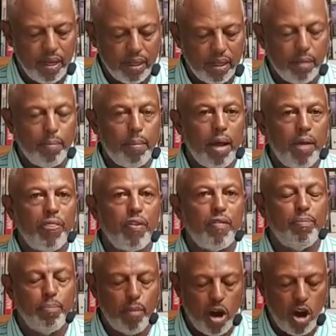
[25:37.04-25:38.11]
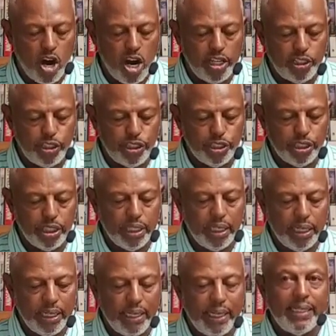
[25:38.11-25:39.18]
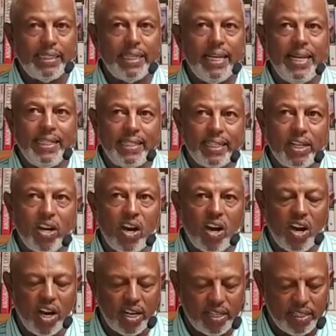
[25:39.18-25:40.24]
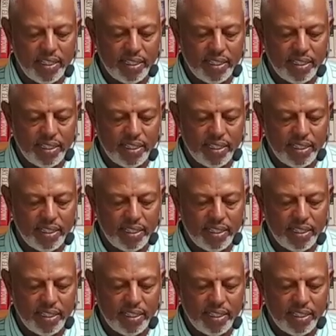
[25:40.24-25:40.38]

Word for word: The month of March is Issachar.